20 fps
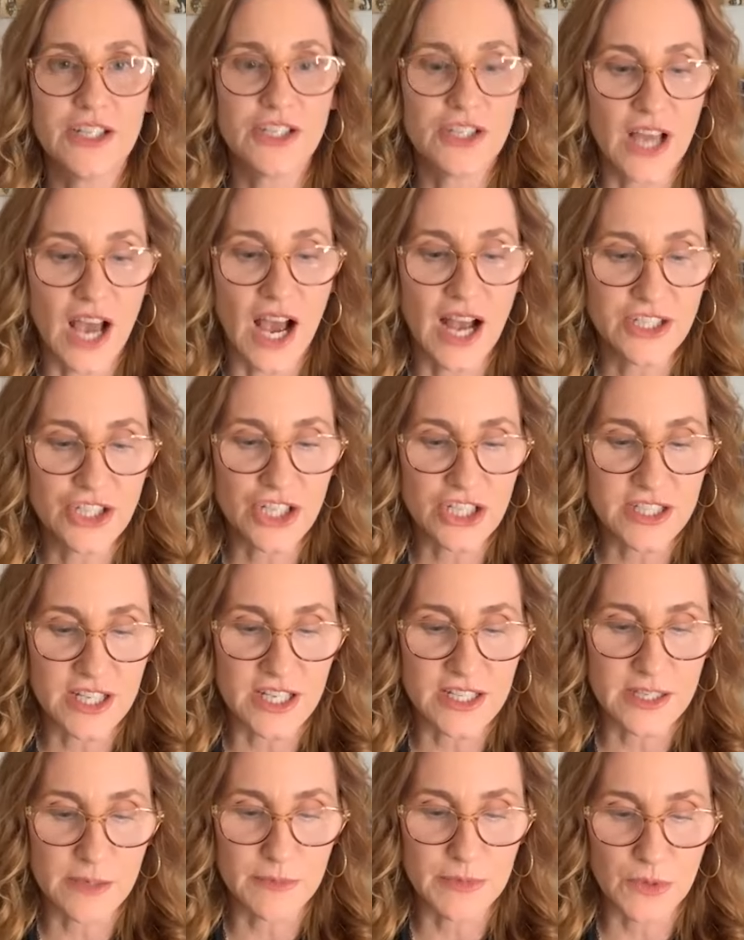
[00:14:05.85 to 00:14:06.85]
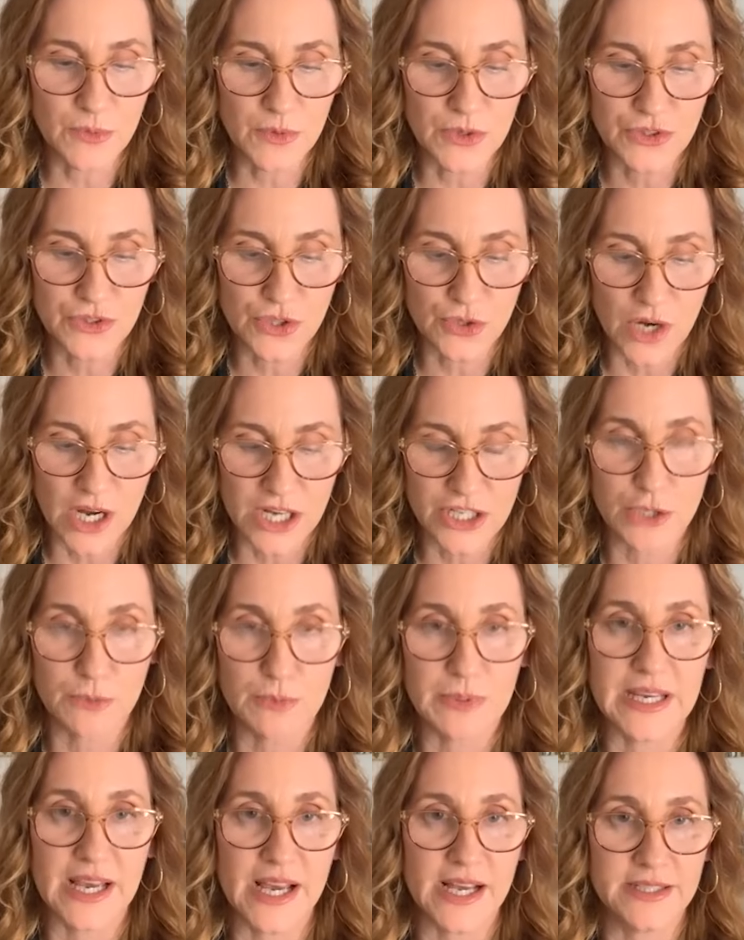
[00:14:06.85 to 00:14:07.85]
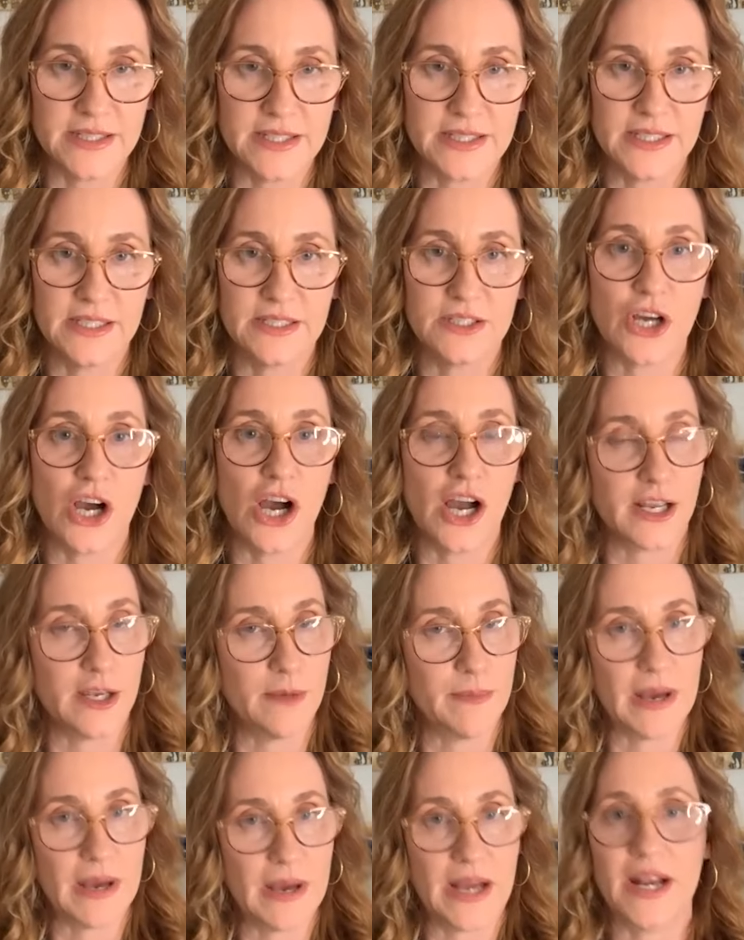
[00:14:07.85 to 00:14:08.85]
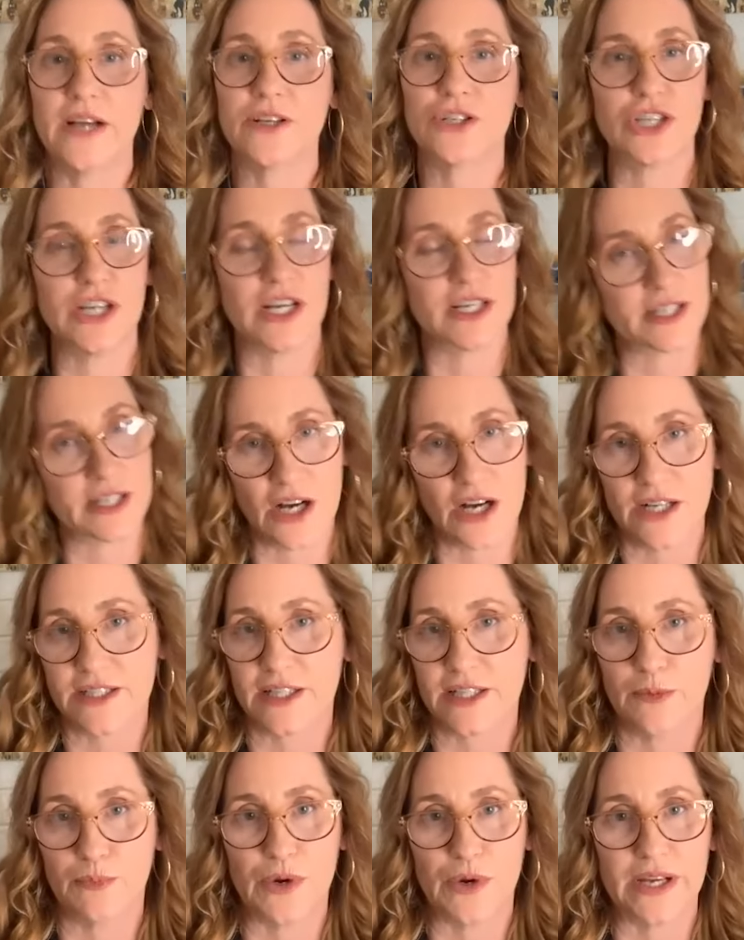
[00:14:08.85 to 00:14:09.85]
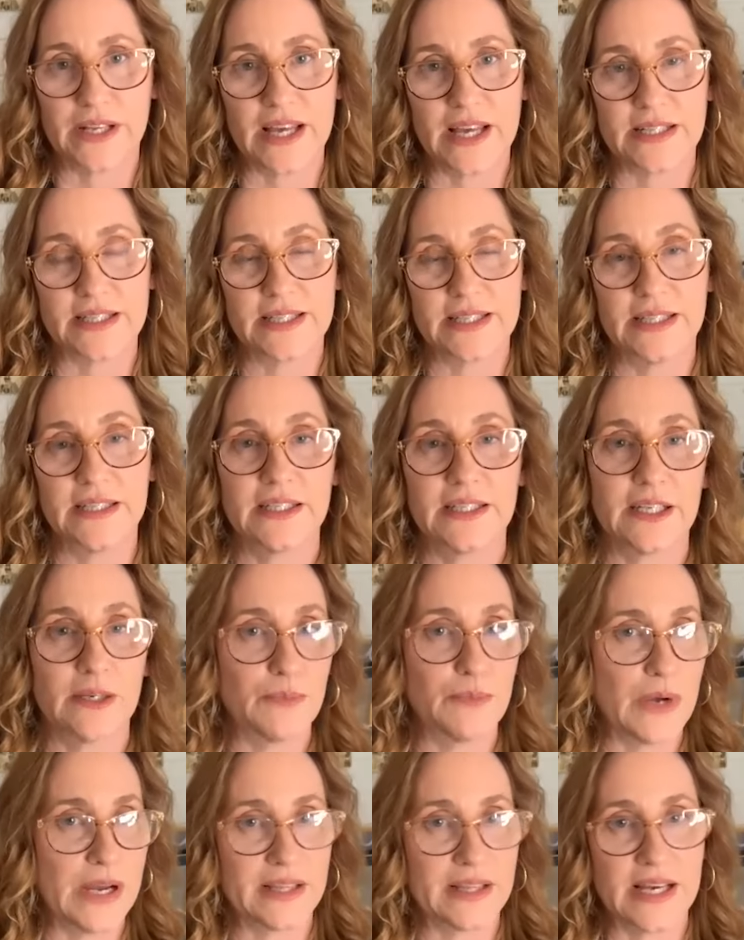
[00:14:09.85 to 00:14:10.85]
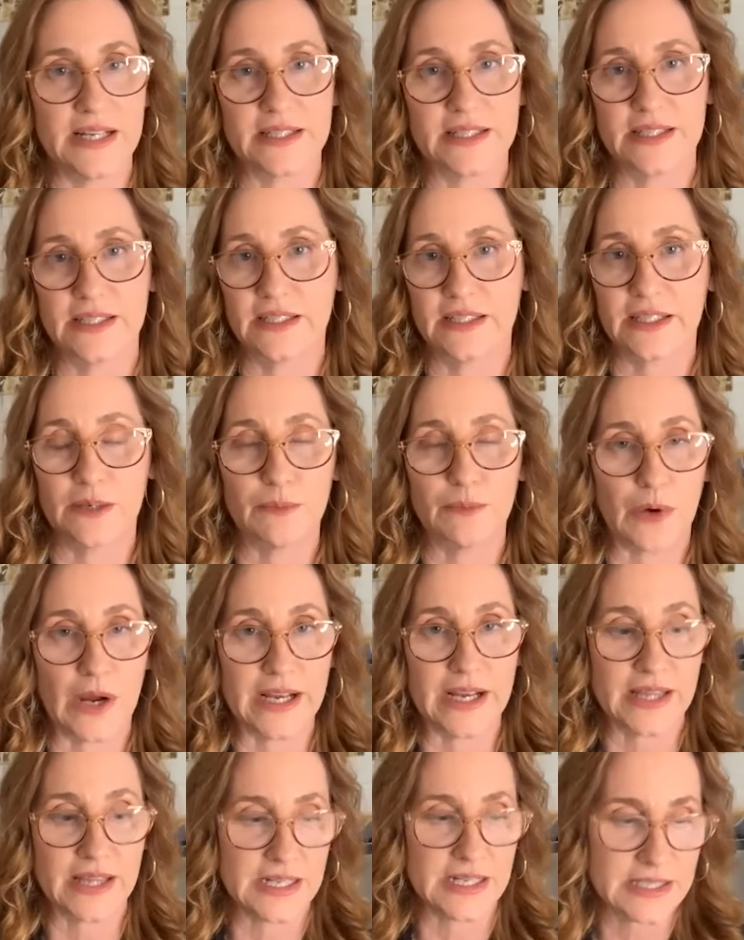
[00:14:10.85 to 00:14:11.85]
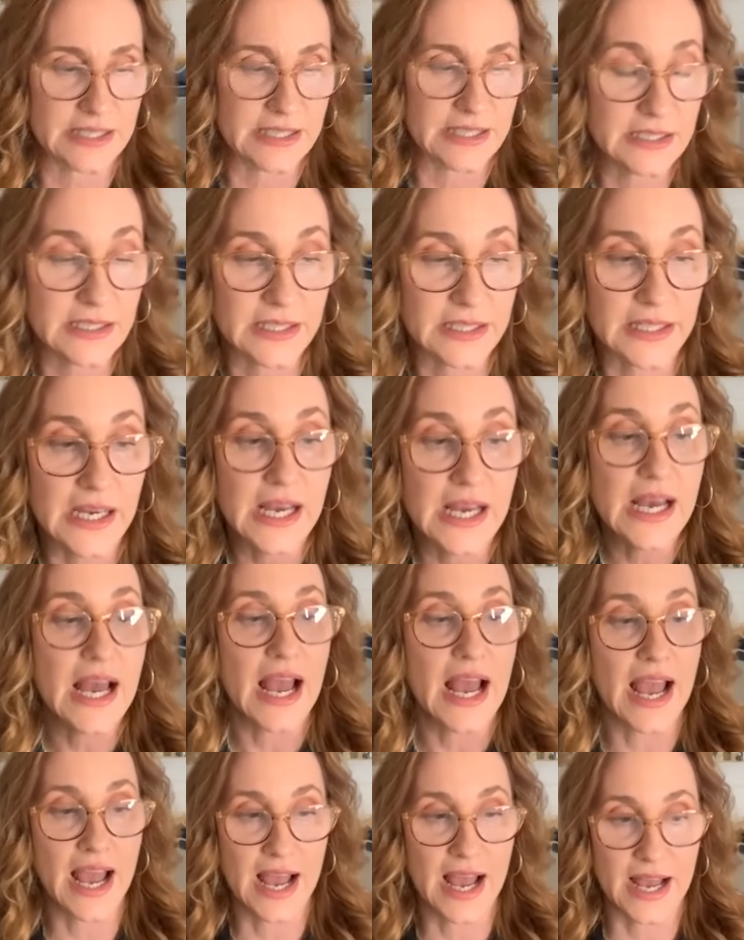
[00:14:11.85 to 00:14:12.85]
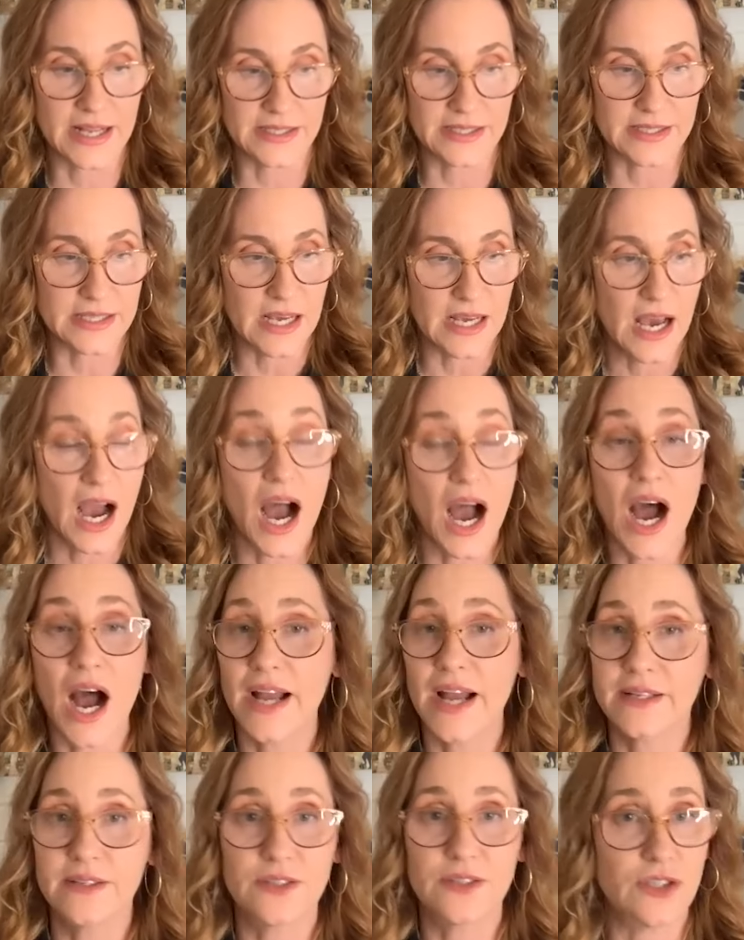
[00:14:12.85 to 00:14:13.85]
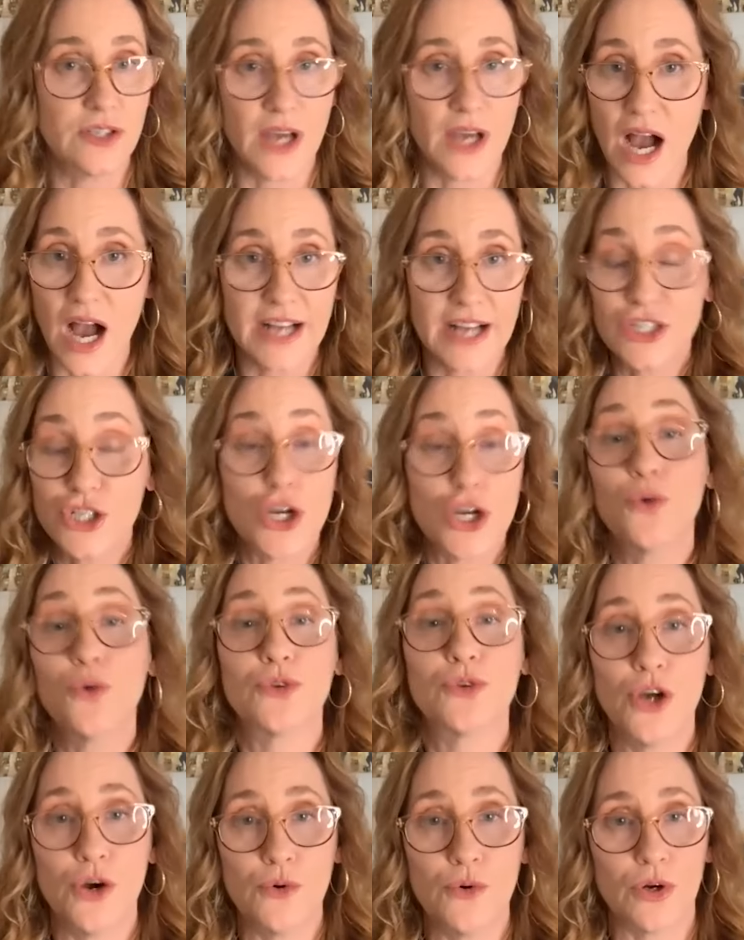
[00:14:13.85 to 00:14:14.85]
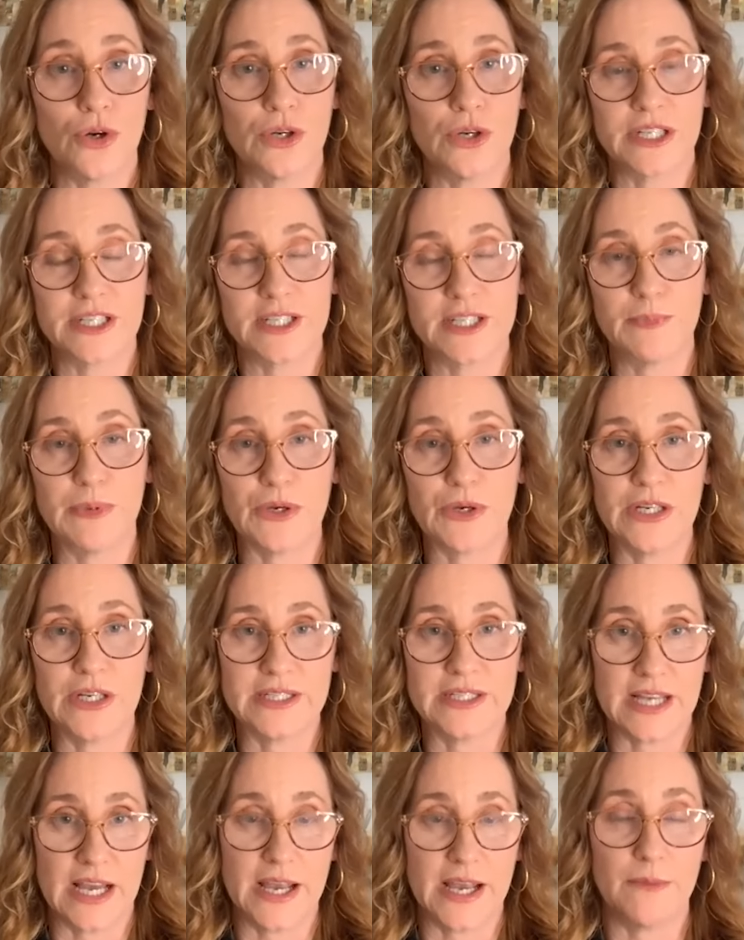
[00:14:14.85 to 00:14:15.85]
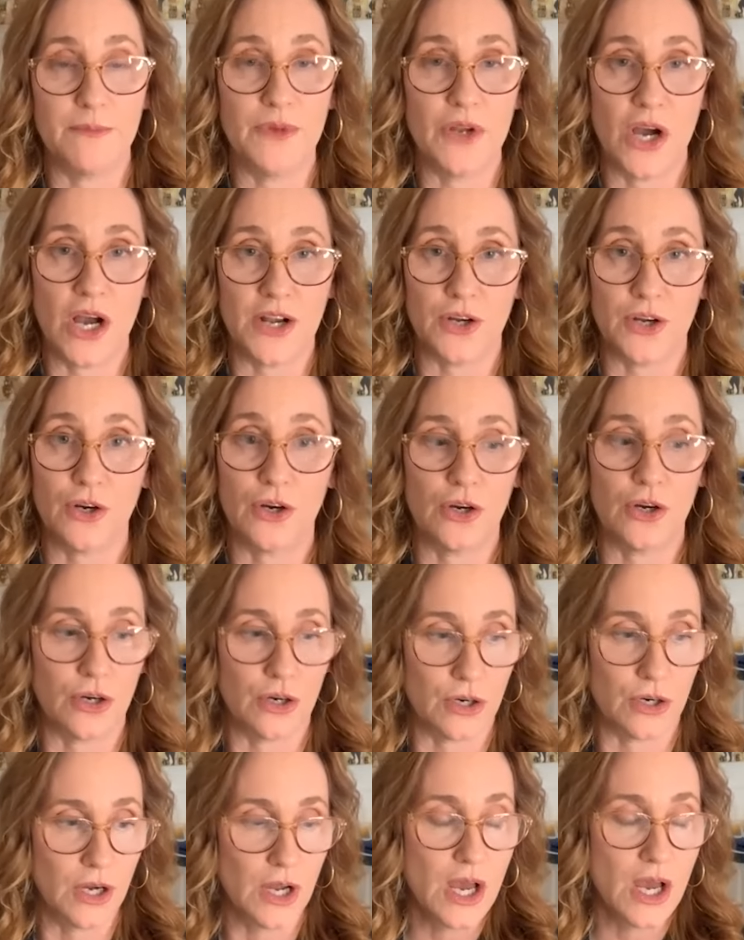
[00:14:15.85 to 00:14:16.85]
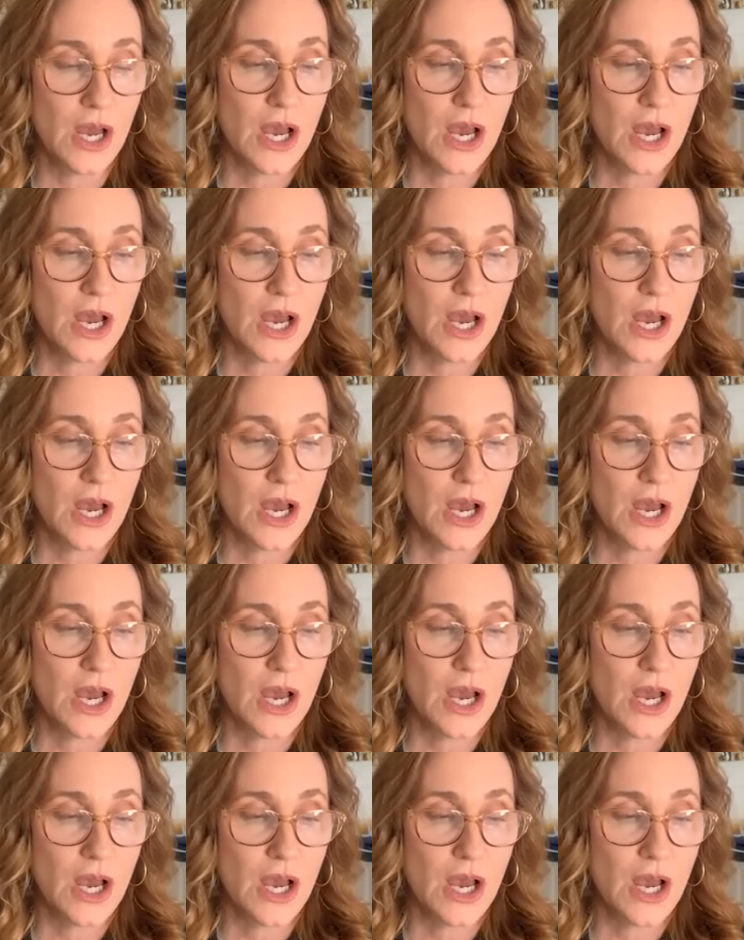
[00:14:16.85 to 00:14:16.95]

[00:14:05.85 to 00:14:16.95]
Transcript: I, mm-hmm. I just saw something with Taraji P. Henson talking about how she has to constantly break that ceiling and break that ceiling and break that ceiling. And I, I don't know her experience. I am not her.